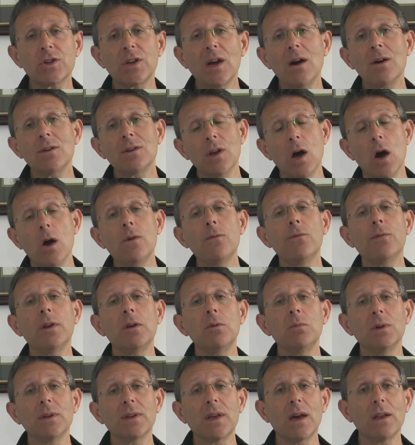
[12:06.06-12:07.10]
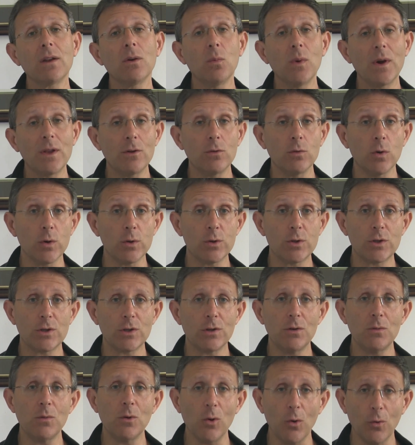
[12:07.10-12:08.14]
shout, and hopefully we'll get a winner or
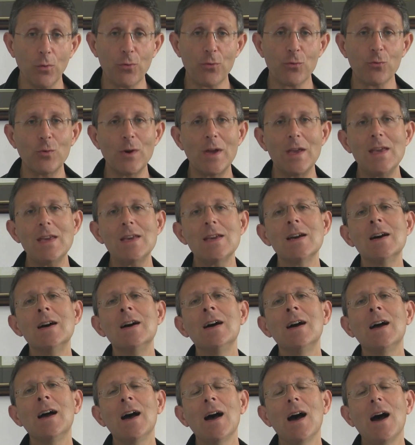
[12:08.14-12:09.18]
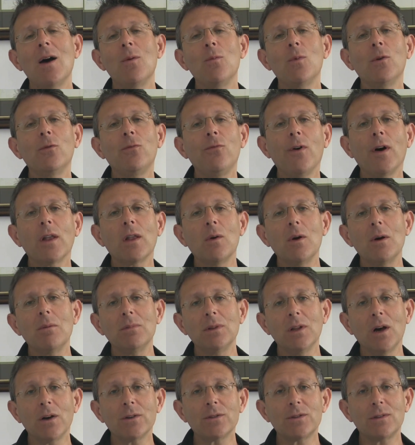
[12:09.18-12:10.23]
two or three, and we'll follow
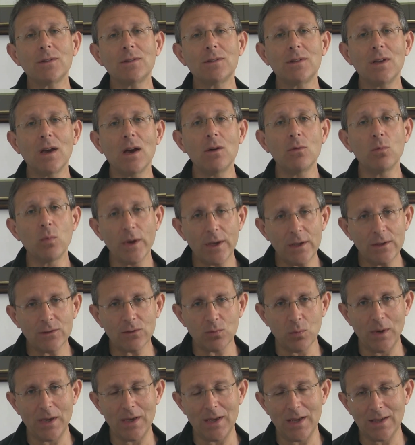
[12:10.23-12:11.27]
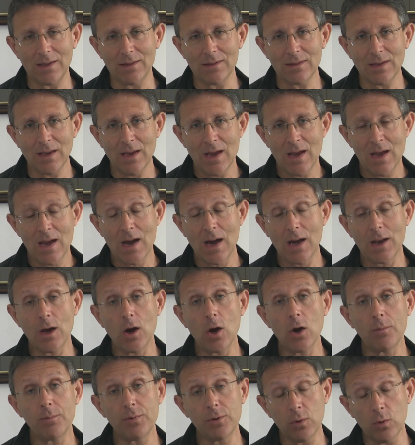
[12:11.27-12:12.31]
up last uh, week's winnings and I
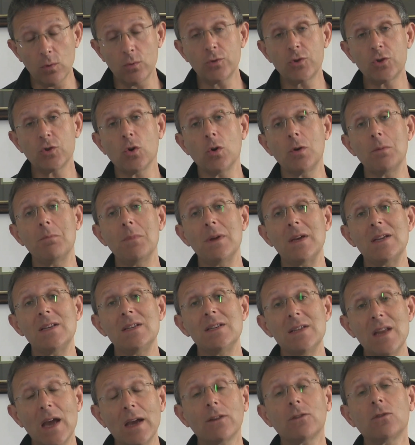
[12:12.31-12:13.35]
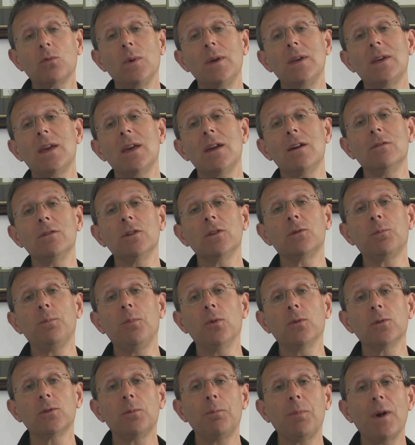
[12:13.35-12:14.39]
hope you'll join me next week here at
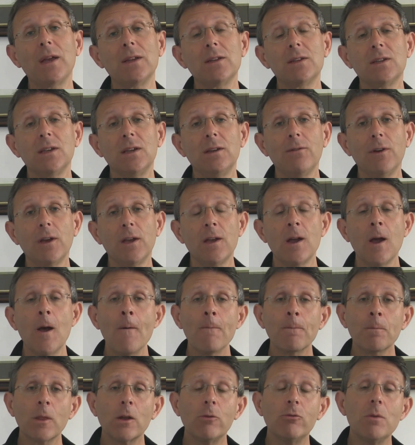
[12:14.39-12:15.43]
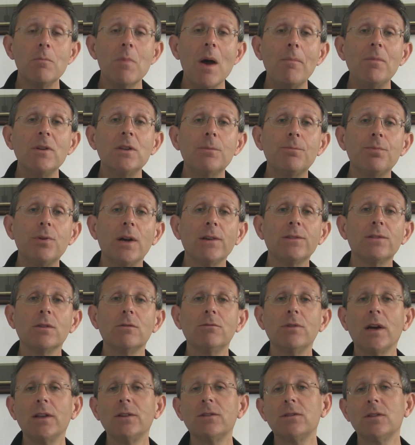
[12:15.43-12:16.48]
Sportsbet TV. Remember to press the
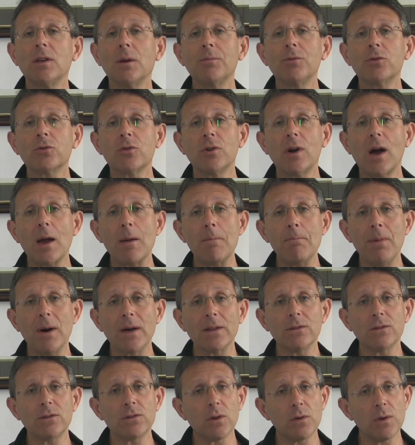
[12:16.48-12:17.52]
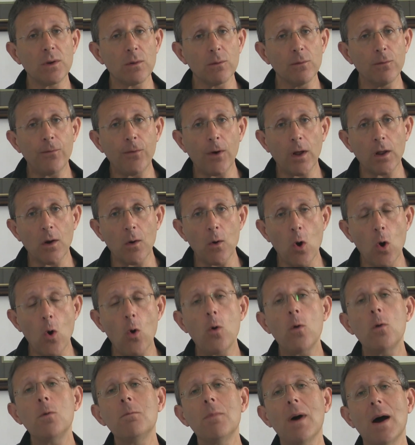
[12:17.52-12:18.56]
red subscribe button so you can follow
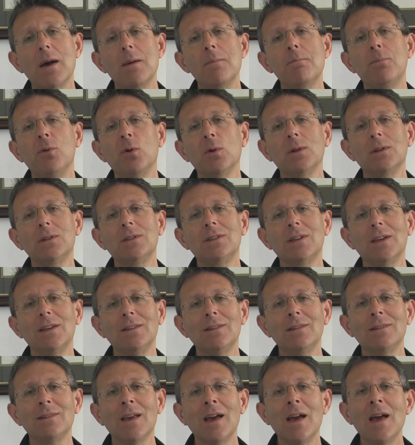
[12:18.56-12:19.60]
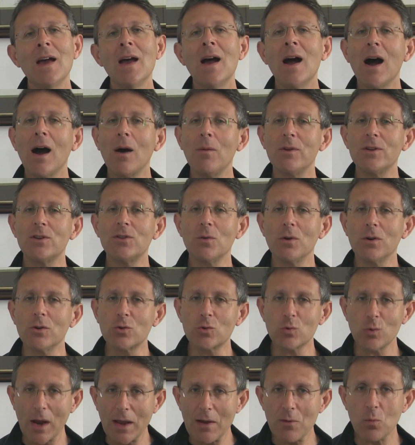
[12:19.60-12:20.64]
all my bulletins. I wish you a
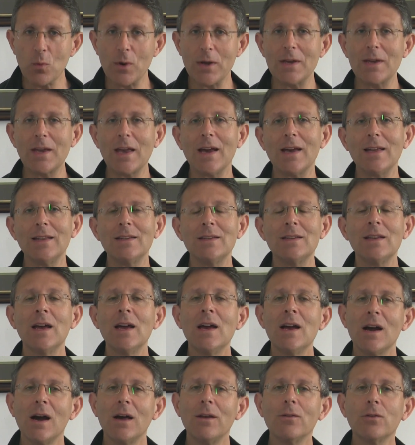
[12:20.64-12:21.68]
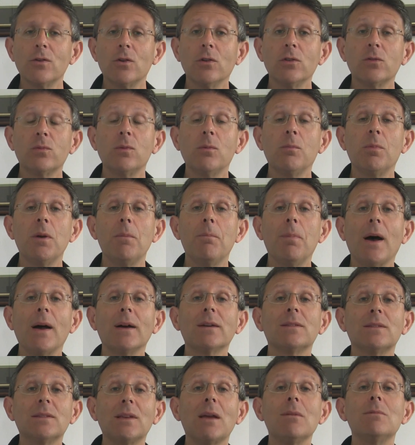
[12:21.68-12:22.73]
great weekend, and of course, we'll be
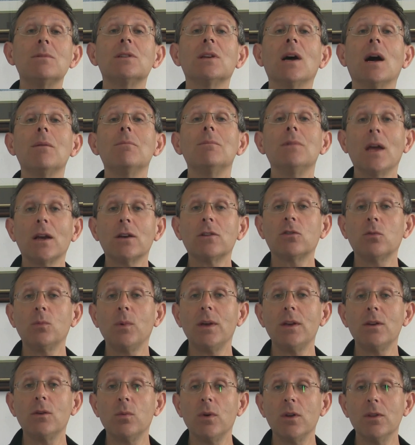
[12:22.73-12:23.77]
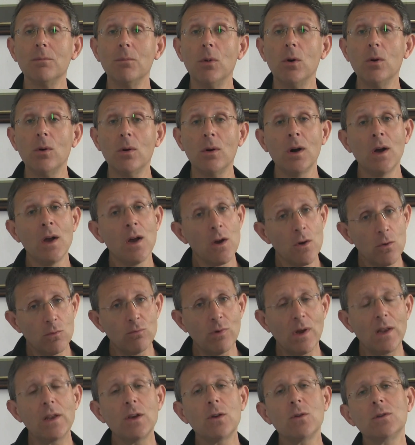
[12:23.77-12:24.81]
back same time next week with more
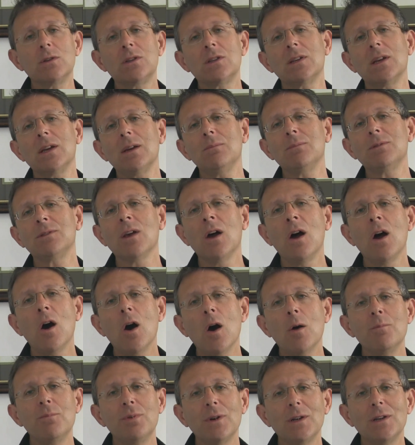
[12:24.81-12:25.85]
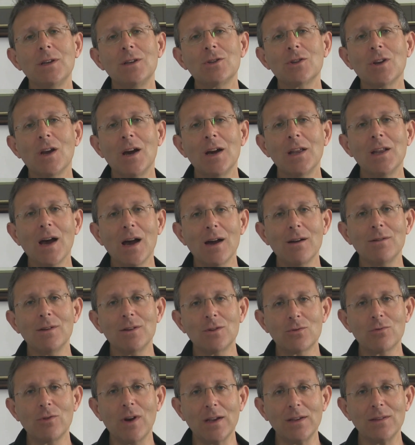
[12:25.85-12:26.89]
really good tips on British and
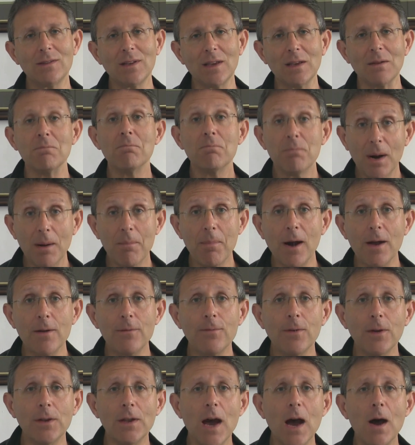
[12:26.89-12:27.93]
Irish racing. Bye bye for